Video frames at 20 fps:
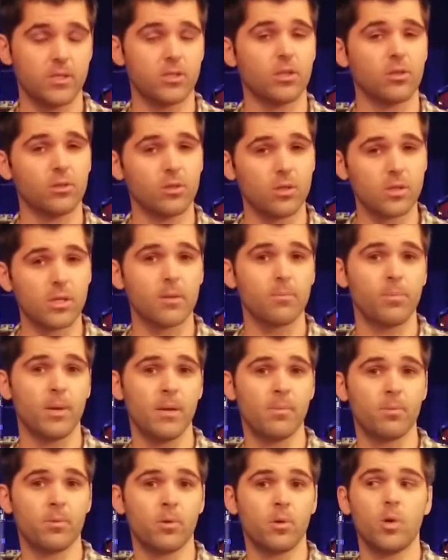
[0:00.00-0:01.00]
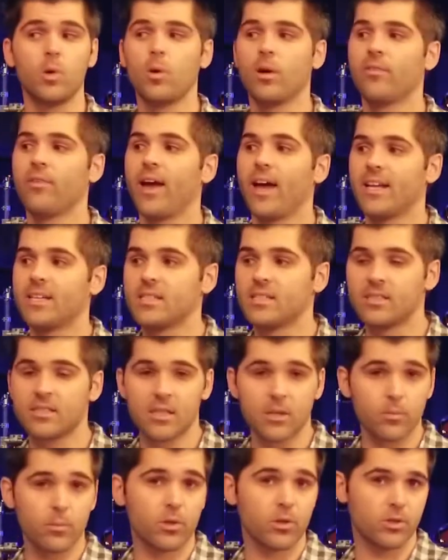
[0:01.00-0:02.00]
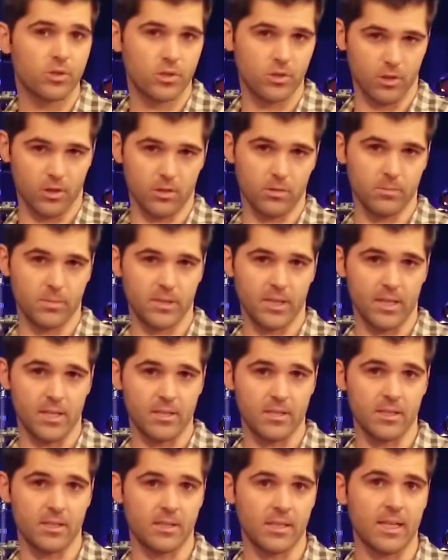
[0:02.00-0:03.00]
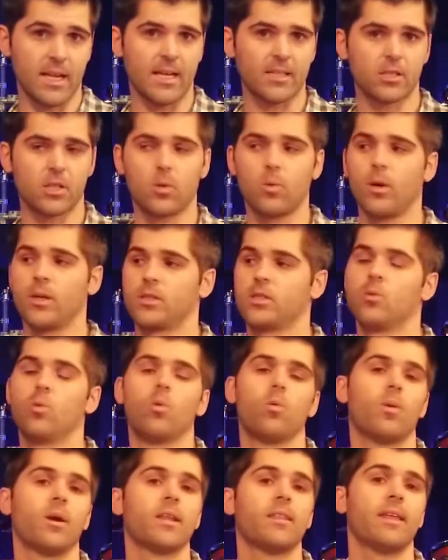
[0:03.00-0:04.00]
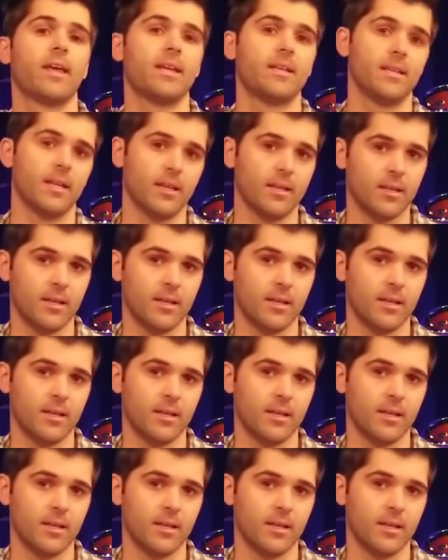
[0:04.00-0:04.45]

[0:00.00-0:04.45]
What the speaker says: to look at people who have had similar circumstances and ask the question, well, what did they do?